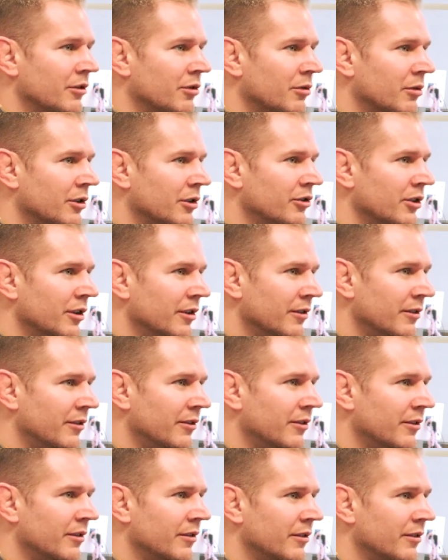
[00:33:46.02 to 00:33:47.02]

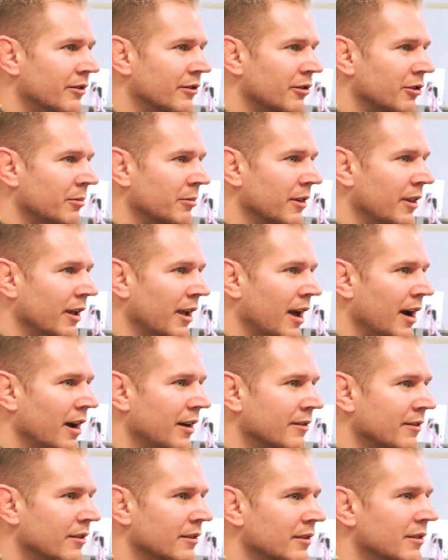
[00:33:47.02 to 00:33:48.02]
torches, storming the
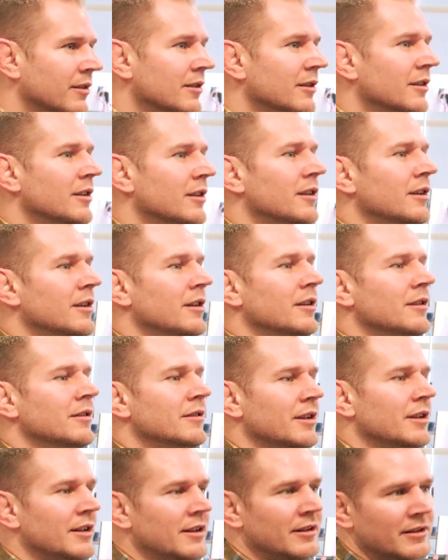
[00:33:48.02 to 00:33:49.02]
castle
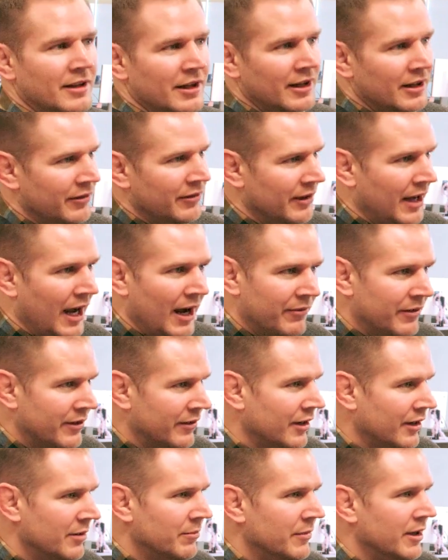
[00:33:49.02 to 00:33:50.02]
to kind of have
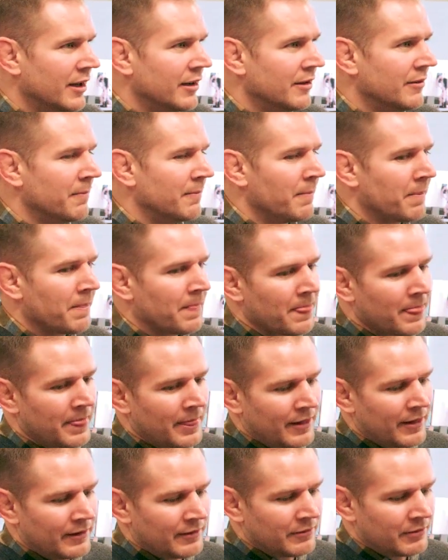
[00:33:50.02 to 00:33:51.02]
this come in.
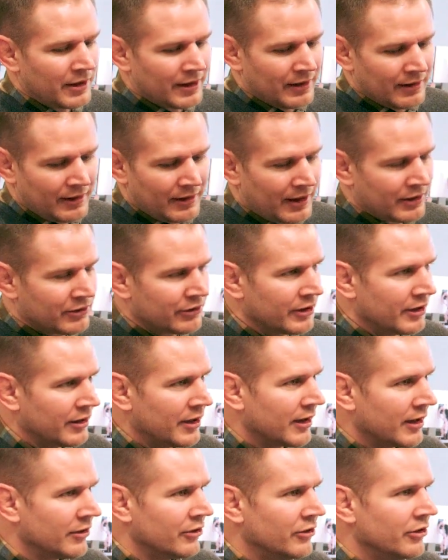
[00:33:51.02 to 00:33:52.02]
We got an
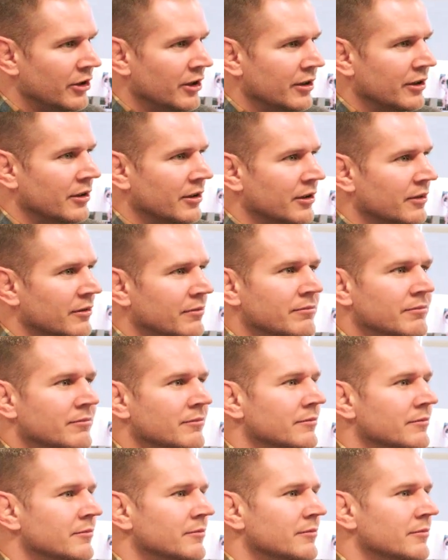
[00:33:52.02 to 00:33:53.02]
election next year.
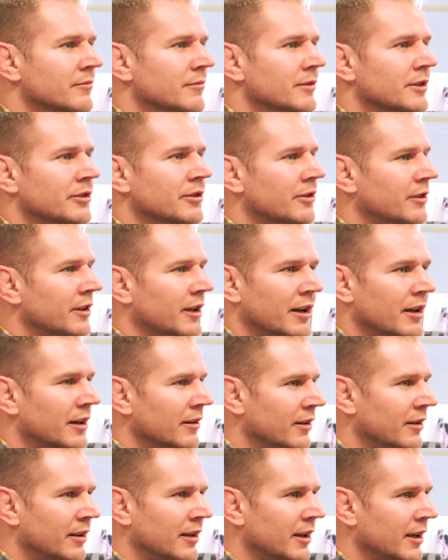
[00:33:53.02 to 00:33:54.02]
Let's just
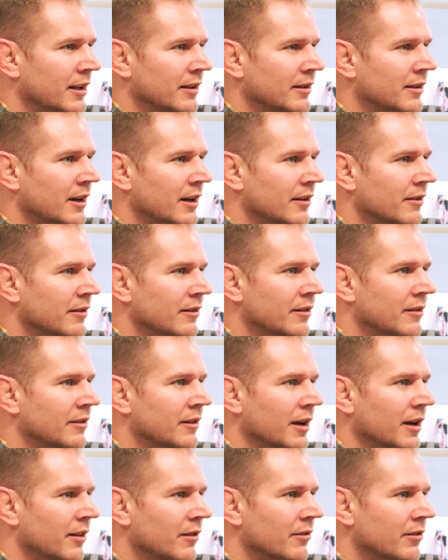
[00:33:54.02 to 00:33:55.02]
kind of kick it
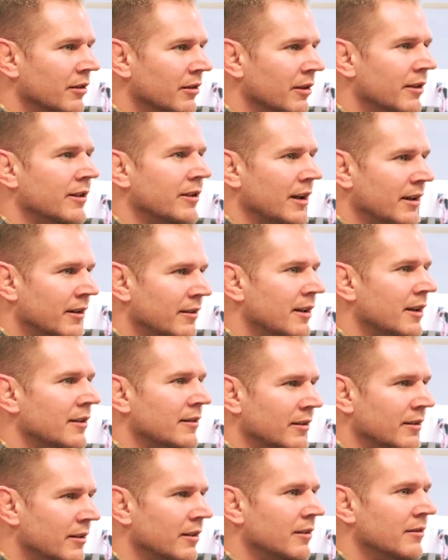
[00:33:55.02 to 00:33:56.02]
down the road. Is
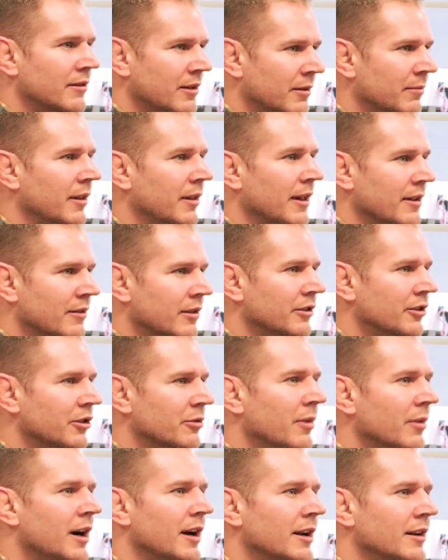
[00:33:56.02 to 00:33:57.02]
that something that's on
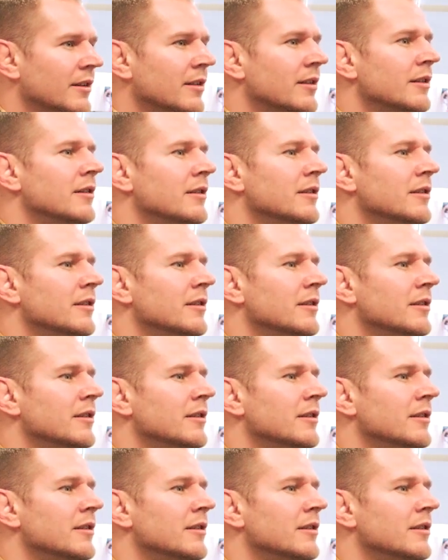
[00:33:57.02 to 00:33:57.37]
your mind?